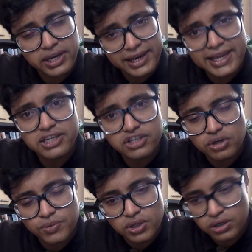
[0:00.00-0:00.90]
each
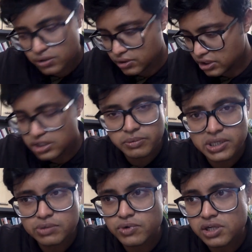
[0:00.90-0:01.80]
of the
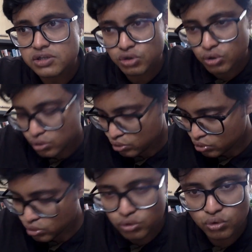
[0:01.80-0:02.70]
individuals
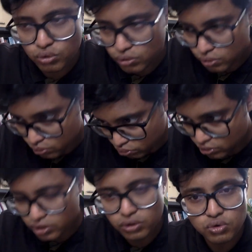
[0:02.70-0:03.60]
who
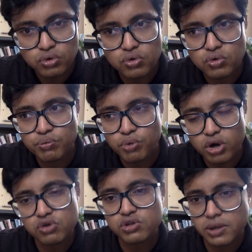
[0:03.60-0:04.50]

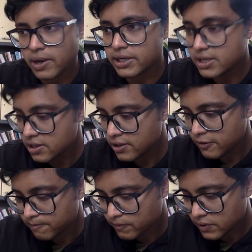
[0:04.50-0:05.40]
borrow the money,
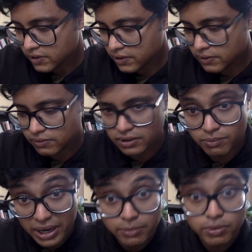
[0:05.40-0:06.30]
by